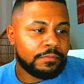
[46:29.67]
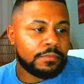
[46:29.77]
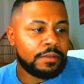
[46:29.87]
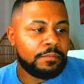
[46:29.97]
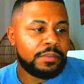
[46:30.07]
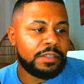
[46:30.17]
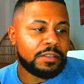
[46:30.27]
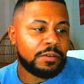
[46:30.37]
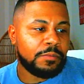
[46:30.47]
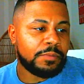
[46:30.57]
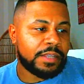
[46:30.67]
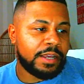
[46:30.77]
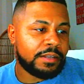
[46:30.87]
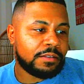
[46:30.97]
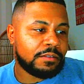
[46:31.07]
Let me see his home
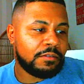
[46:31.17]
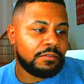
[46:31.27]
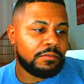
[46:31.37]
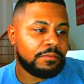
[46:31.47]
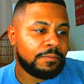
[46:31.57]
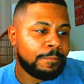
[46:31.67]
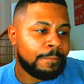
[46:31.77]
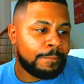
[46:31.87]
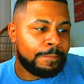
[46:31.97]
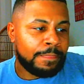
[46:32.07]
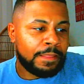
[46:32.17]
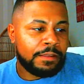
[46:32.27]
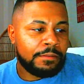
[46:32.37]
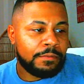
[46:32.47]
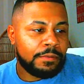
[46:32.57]
stats. So
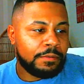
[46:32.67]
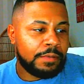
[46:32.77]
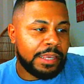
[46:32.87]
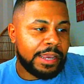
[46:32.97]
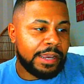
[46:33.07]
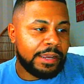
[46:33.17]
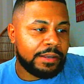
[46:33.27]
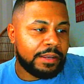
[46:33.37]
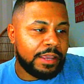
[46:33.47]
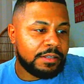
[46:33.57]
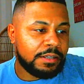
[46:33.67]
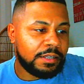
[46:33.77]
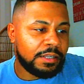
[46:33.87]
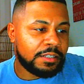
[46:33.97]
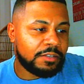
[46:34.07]
he had 18
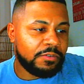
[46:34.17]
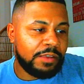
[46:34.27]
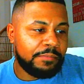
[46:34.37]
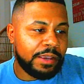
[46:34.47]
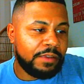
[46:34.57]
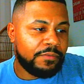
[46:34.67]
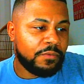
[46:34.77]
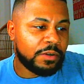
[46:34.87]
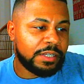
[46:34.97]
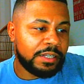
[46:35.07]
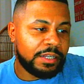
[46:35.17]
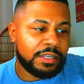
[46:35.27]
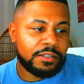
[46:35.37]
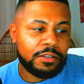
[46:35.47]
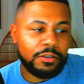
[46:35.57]
against Green Bay, 14
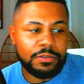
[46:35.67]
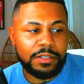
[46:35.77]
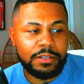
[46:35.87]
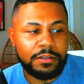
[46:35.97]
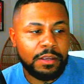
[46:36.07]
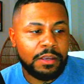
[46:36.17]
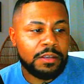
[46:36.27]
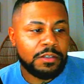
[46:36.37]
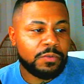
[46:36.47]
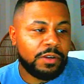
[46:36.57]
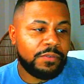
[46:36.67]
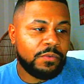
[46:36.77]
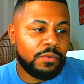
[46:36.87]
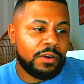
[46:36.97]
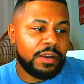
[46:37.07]
against Houston,
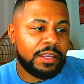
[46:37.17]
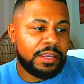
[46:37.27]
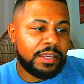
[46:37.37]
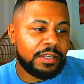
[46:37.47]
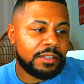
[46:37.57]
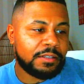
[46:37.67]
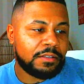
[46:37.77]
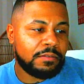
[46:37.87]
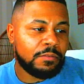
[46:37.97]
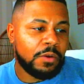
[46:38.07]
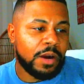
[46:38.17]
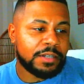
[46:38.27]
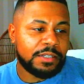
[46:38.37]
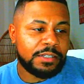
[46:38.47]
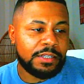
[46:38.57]
24 against
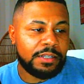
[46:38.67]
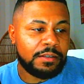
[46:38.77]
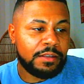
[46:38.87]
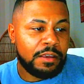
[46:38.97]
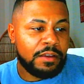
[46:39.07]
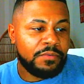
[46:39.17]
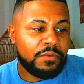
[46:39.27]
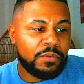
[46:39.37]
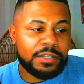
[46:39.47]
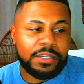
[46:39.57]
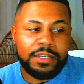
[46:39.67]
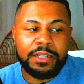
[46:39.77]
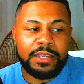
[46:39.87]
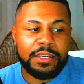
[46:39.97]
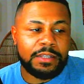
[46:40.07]
Washington, 14
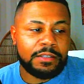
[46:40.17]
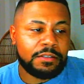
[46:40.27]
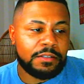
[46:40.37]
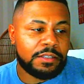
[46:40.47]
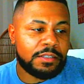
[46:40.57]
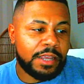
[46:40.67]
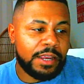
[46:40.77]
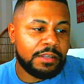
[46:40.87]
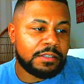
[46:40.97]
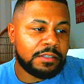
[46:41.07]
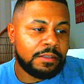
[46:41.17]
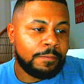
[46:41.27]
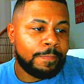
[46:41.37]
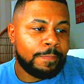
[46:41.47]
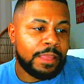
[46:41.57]
against the Saints,
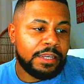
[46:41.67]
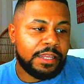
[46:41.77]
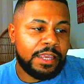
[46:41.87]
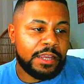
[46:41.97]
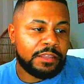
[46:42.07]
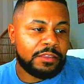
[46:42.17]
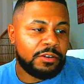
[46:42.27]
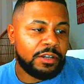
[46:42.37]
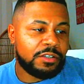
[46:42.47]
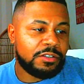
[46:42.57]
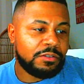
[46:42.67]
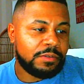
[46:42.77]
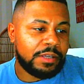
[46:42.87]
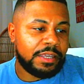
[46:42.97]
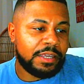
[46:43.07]
and then he had 32
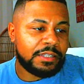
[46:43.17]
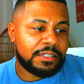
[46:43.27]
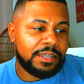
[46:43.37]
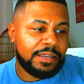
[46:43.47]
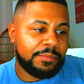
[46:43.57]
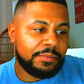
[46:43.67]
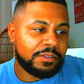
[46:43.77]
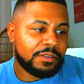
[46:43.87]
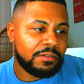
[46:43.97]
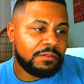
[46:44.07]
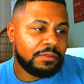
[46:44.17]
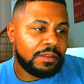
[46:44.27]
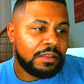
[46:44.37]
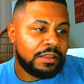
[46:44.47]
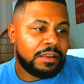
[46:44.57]
against Tampa. So
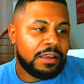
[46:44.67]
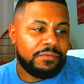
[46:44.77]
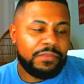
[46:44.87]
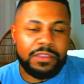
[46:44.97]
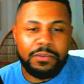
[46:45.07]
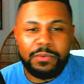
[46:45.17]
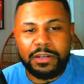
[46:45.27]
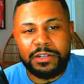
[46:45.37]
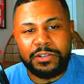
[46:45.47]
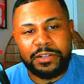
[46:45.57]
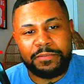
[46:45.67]
at 5,100,